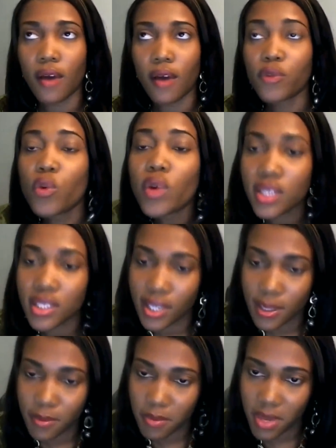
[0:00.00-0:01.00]
to
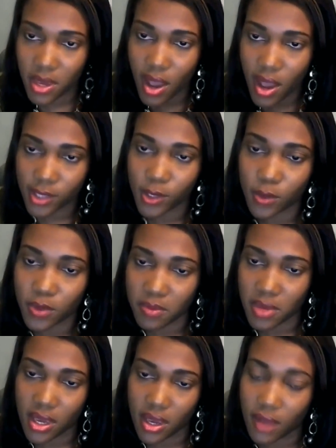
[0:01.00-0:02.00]
understand me has to be
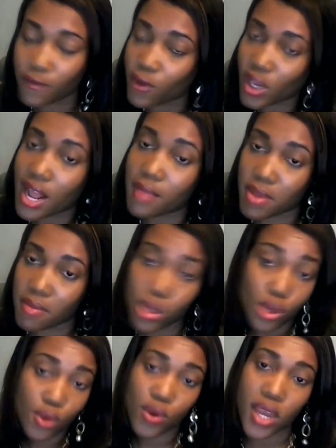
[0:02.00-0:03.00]
me. If you cannot be me,
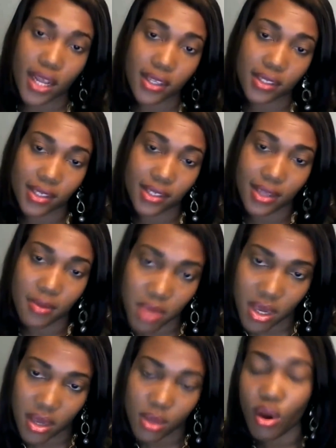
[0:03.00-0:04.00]
so you cannot understand
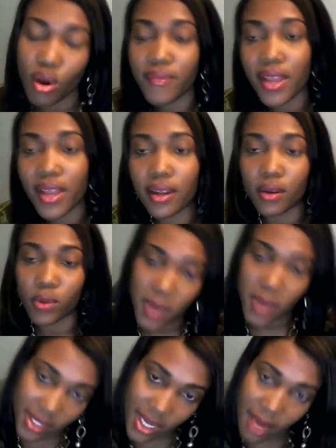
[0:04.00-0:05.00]
me. So I'm not gonna waste
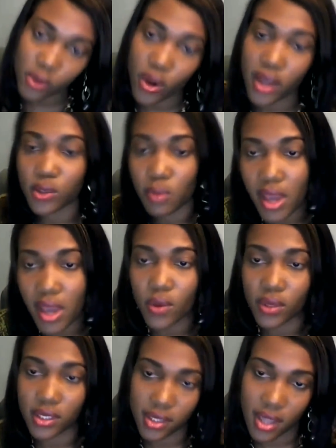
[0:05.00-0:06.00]
my time trying to make you
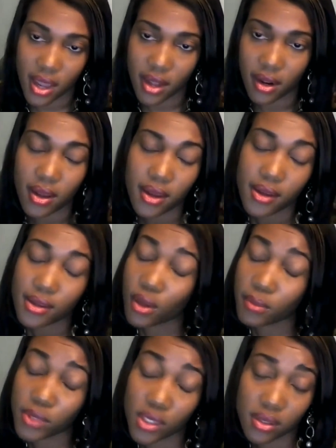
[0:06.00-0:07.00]
understand.
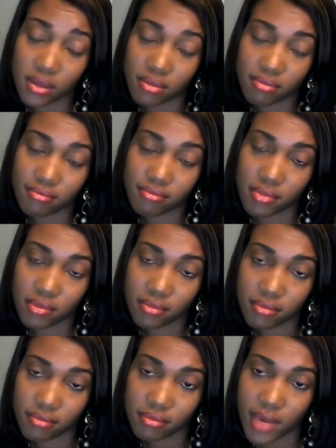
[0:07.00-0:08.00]
I'm just
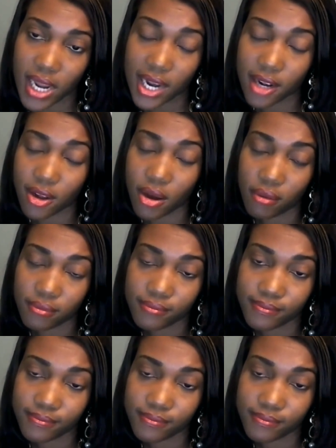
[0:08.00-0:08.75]
let it go.